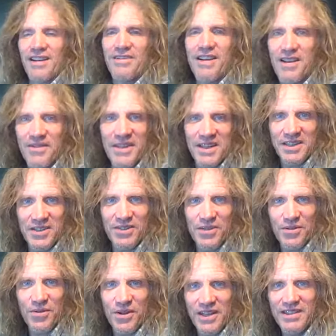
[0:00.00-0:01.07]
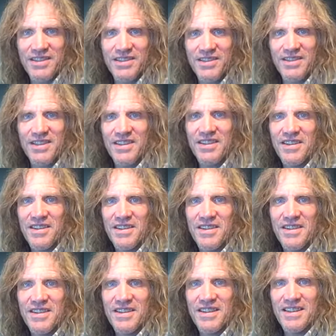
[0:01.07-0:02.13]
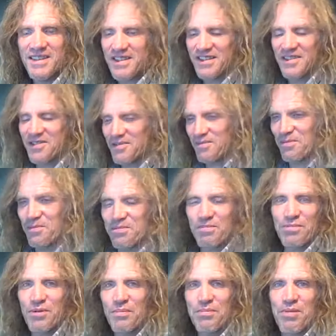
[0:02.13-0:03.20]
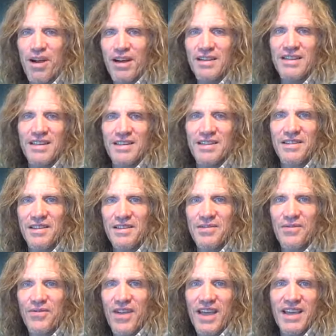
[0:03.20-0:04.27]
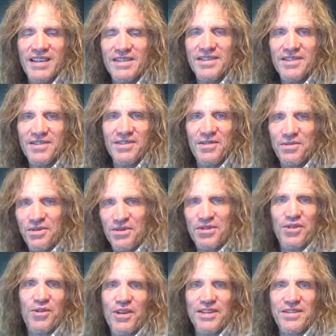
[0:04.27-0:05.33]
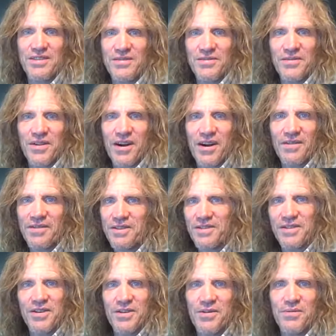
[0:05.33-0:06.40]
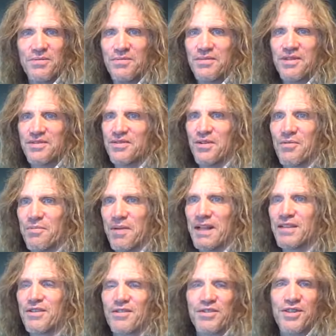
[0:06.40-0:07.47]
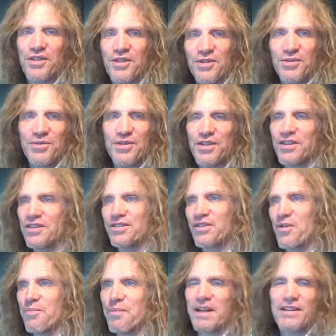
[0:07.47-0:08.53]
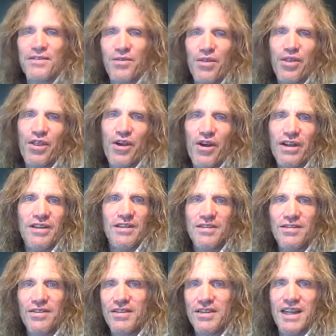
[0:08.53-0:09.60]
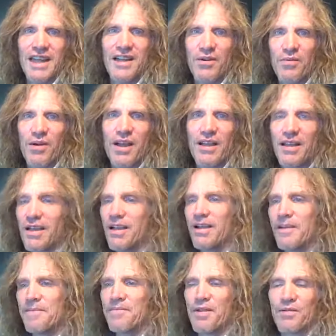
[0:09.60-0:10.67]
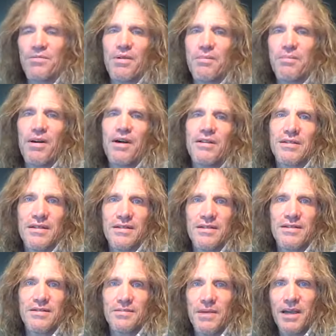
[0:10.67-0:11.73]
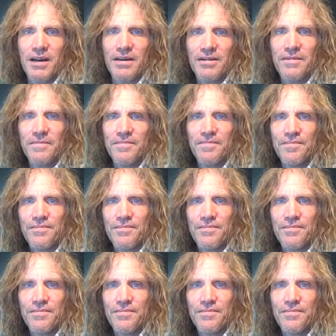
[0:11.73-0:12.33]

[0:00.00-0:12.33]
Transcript: I don't have any choice. It's, it's repugnant to his face. There's no choice involved. There's no there's no mental delusion. There's no mental thought that's going to take away the repugnant smell.